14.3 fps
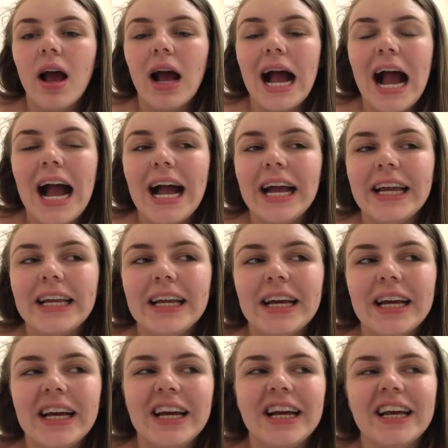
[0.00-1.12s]
I...
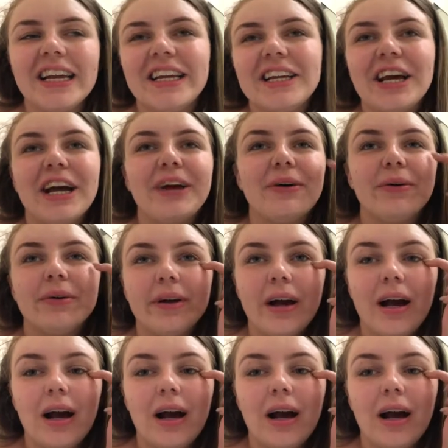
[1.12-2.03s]
You know,